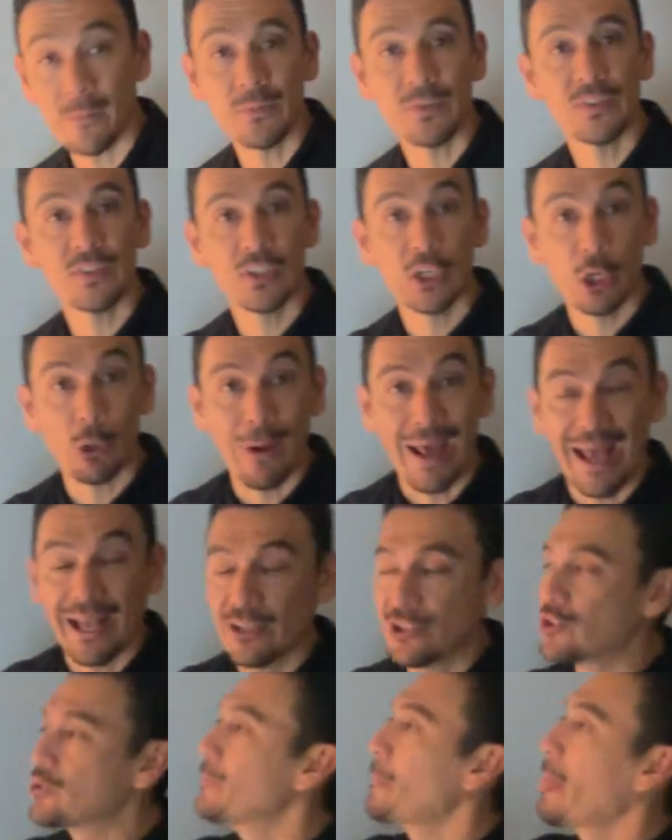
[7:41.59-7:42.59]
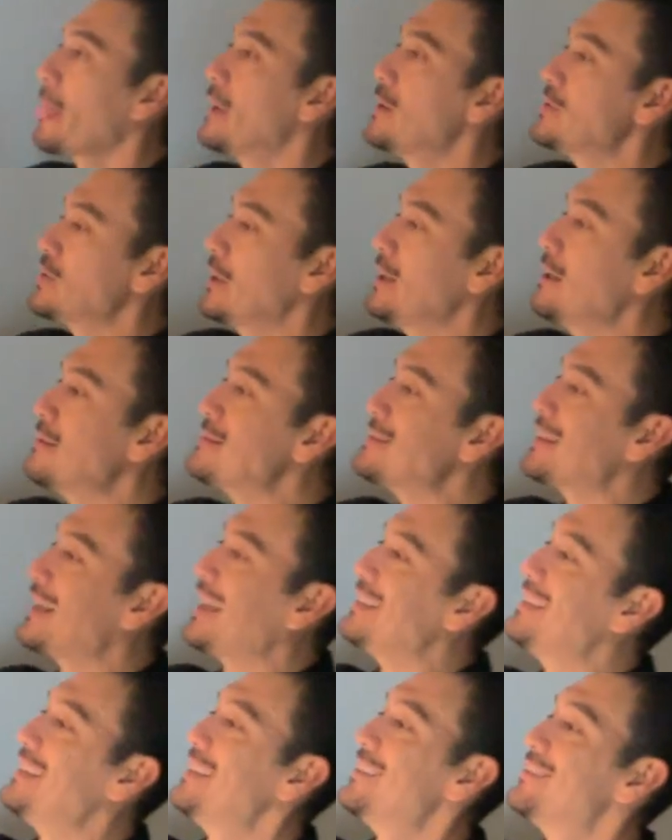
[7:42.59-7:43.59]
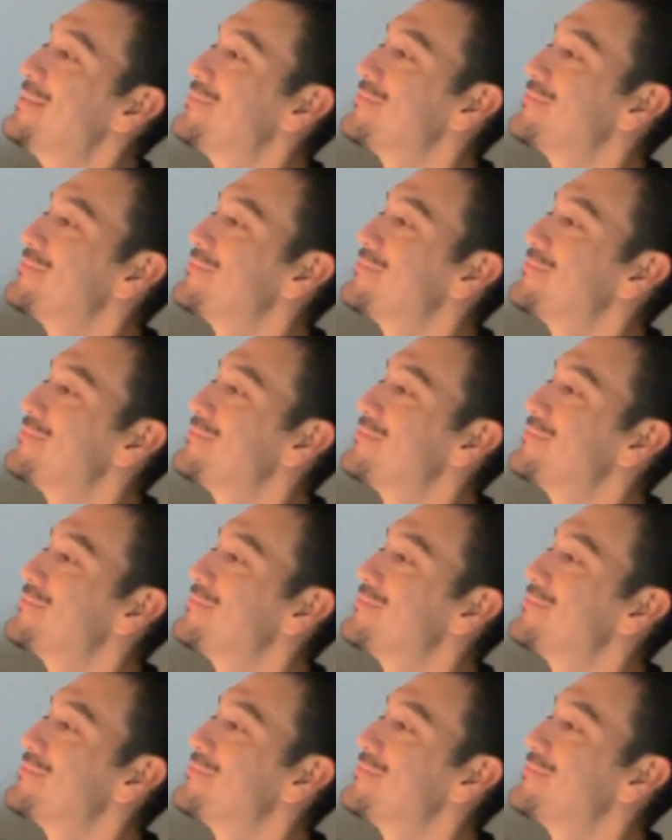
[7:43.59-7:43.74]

scratch. So here's an idea.